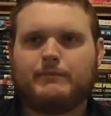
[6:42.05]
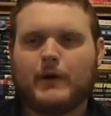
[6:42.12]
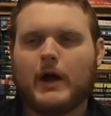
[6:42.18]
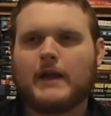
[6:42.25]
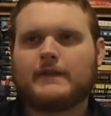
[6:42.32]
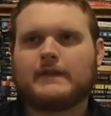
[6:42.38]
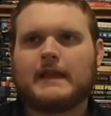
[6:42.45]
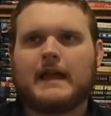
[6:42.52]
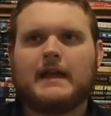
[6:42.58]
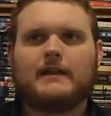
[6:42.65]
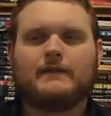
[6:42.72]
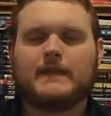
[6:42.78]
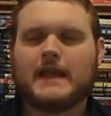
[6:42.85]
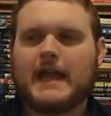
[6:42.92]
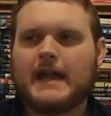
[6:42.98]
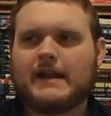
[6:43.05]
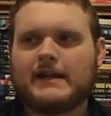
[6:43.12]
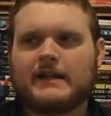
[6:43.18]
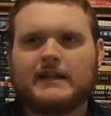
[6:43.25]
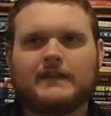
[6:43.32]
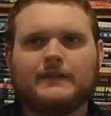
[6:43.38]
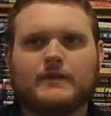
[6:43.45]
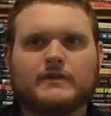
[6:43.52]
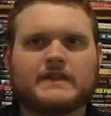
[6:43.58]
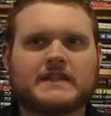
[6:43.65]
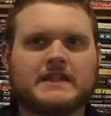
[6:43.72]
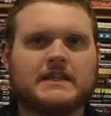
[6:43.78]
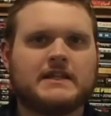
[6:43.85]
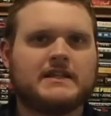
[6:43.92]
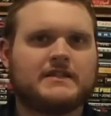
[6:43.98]
but that the editing in those
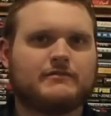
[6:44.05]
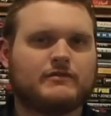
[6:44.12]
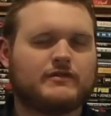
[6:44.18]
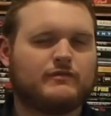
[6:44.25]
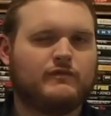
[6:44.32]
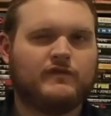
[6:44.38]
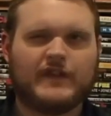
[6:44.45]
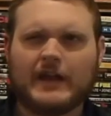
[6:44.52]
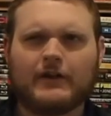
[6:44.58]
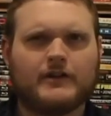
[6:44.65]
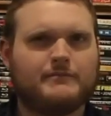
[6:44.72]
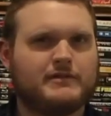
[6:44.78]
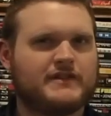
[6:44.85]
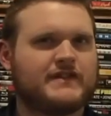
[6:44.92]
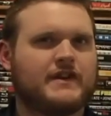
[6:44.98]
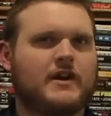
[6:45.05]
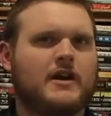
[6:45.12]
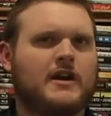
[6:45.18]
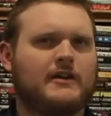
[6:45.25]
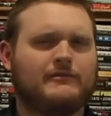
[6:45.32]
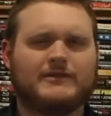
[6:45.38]
scenes was very bizarre.